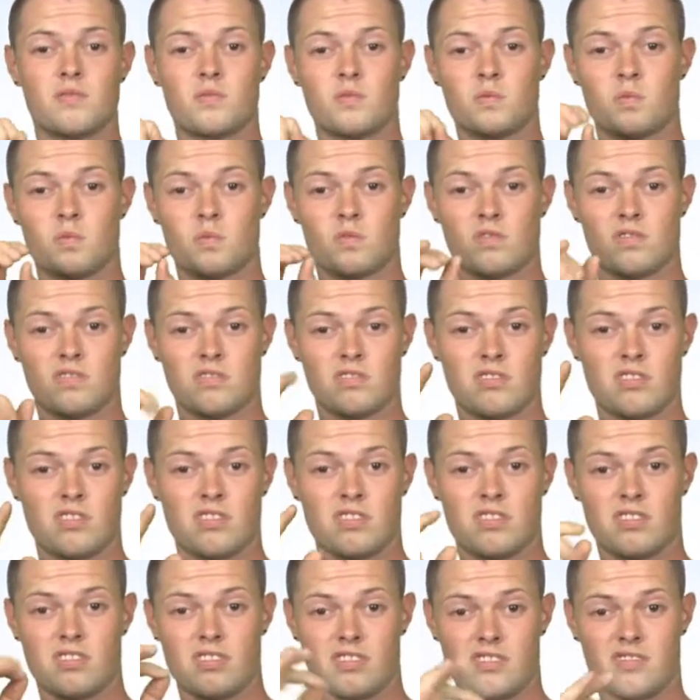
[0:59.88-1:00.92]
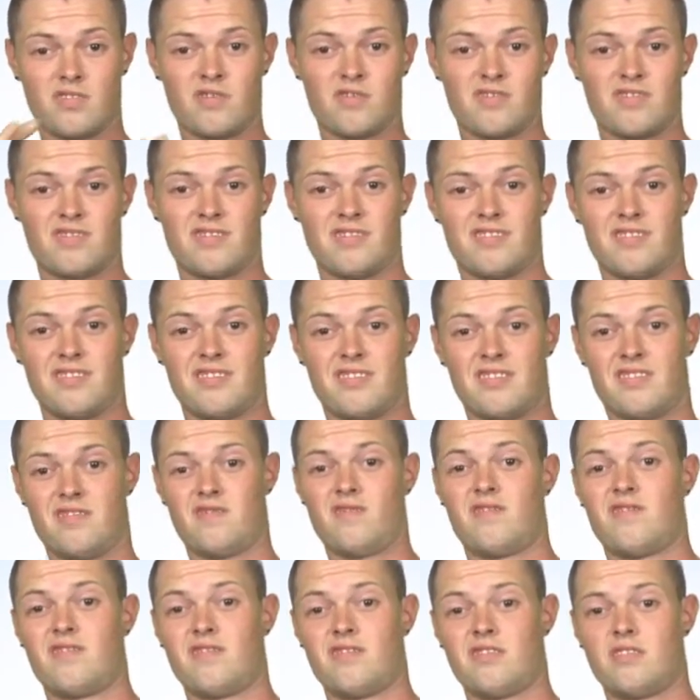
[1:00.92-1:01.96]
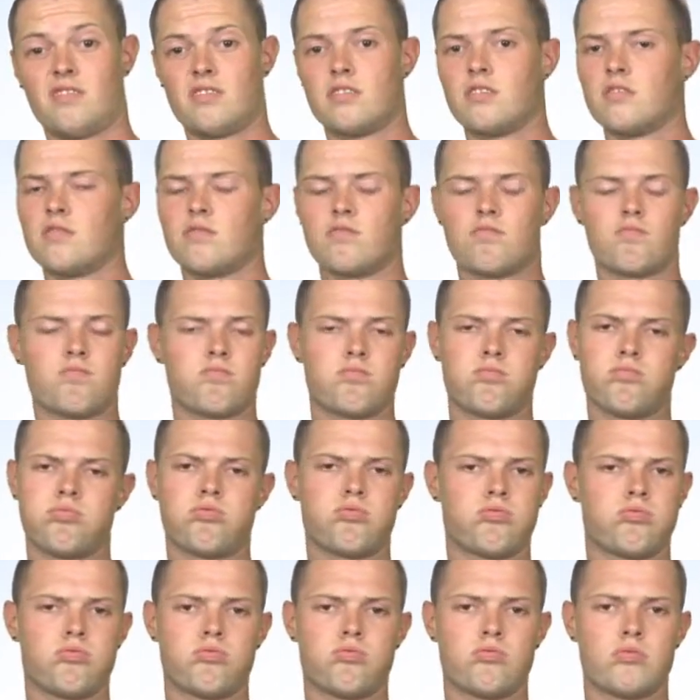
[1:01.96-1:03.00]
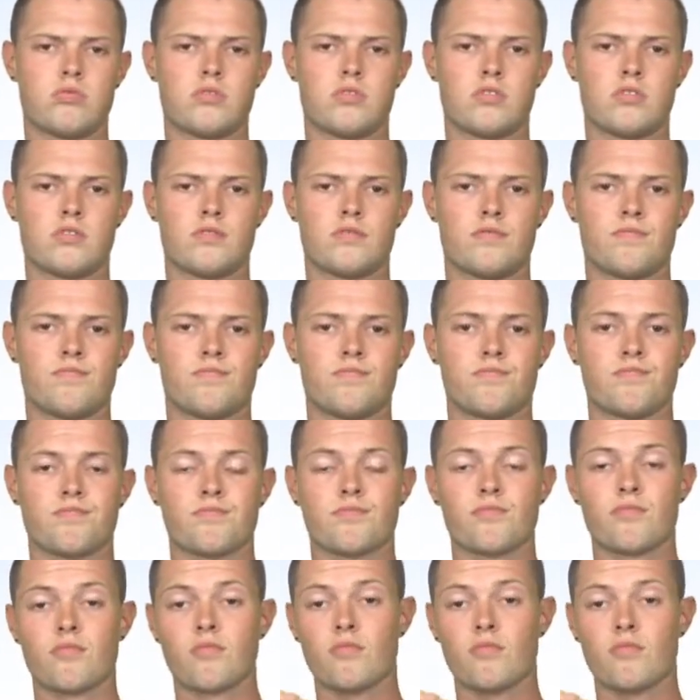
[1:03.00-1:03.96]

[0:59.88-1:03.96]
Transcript: These situations are contrary to the Charter of Human Rights and